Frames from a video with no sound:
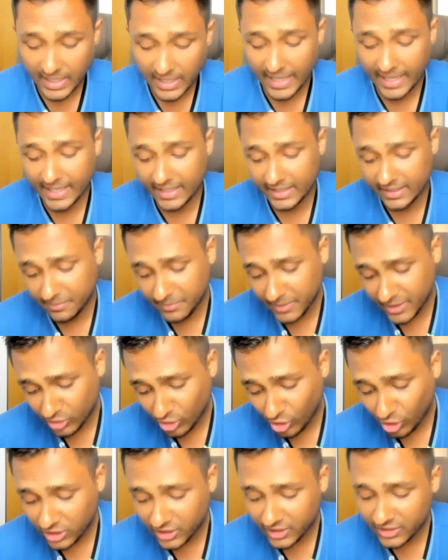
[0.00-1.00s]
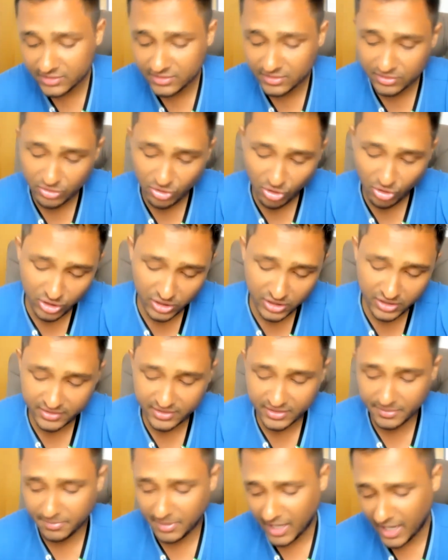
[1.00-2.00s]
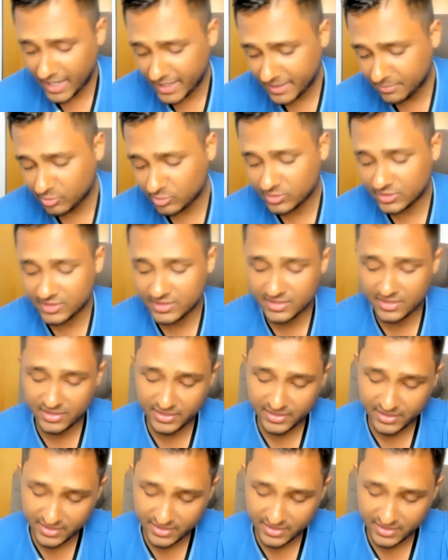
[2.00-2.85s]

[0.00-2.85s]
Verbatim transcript: Academic knowledge, scholarship, high position,